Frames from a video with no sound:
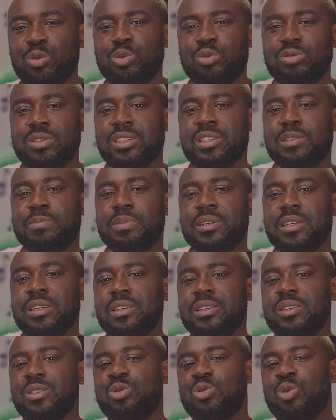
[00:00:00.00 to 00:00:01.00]
do this
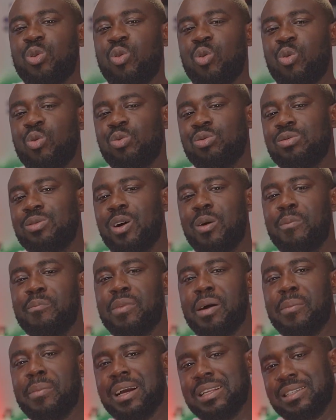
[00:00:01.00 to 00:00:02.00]
beat, Don
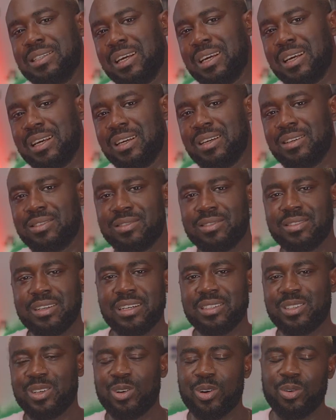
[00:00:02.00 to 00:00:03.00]
Babaje, 2
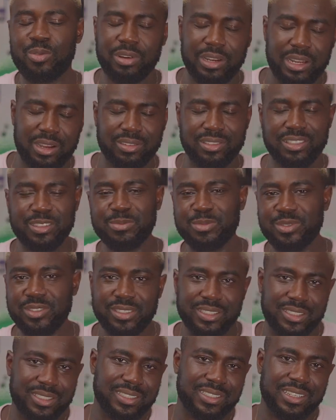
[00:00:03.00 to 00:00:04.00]
years ago when I was in
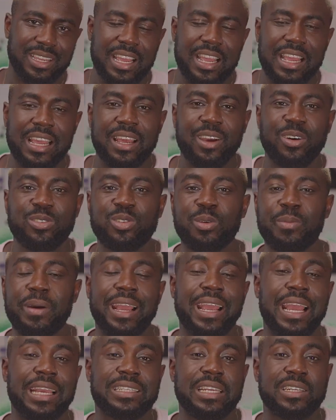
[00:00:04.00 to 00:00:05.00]
motion. So my
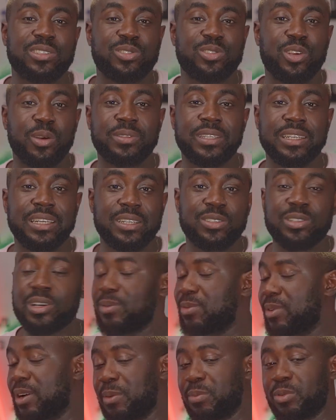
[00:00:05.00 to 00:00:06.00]
guys, I should stop singing,
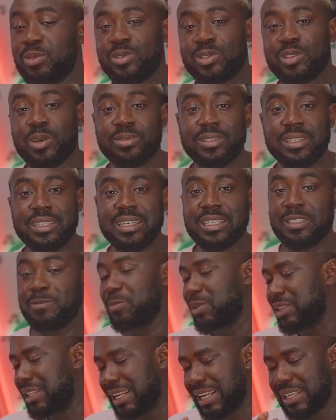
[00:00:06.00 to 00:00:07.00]
so I'm going to stop singing.
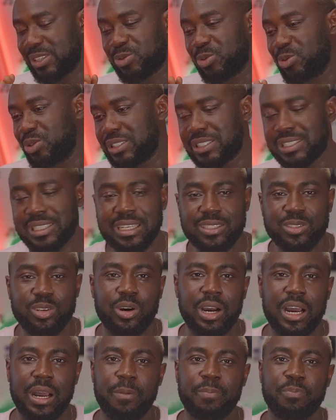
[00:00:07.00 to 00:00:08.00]
But then let's go straight. So
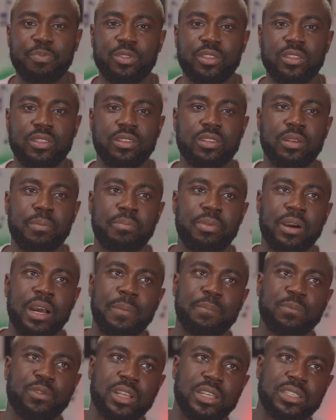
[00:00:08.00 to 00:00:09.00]
Don
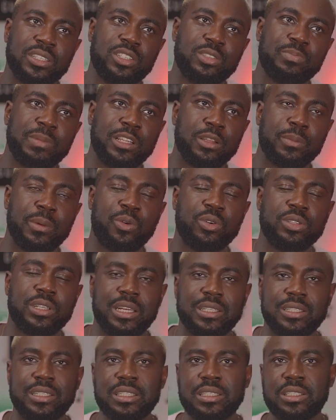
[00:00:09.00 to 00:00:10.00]
Jazzy is my number 1
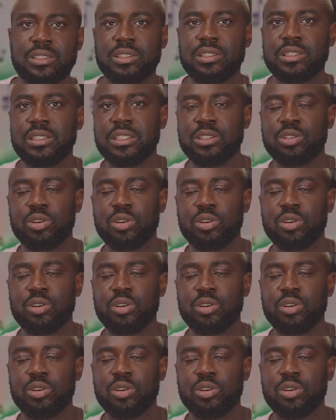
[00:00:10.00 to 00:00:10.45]
artist. This